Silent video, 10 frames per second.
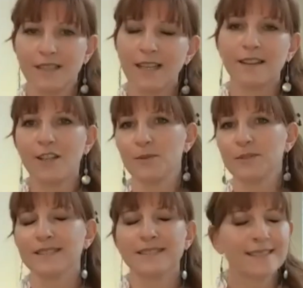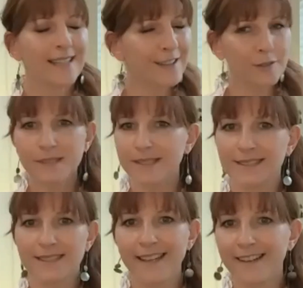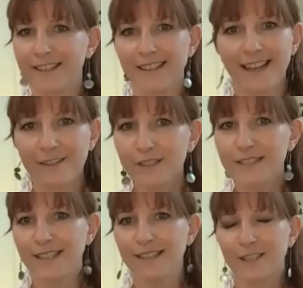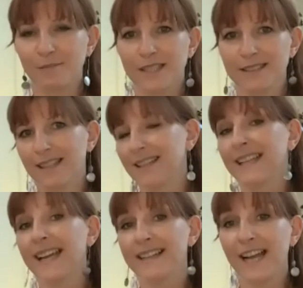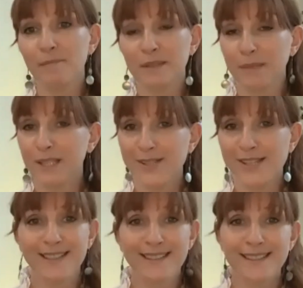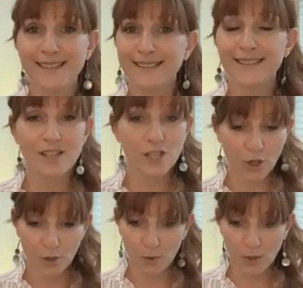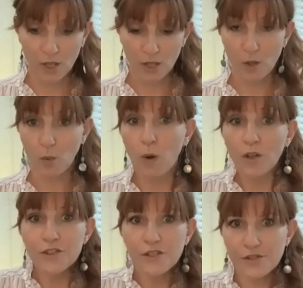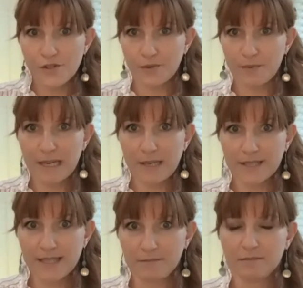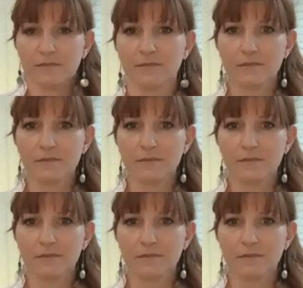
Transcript: alone and terribly scared every time that the attack happened because I didn't know what to do about them.